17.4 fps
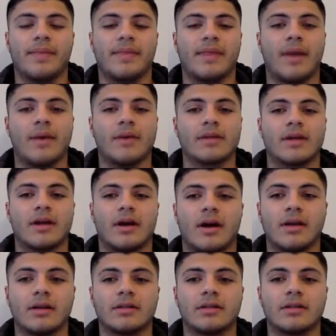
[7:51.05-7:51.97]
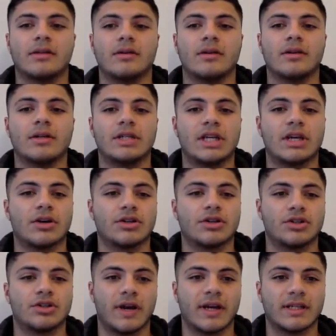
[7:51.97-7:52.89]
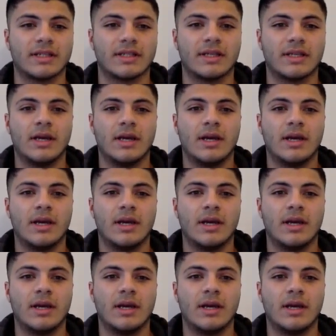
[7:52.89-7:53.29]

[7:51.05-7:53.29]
that was caused due to shear stress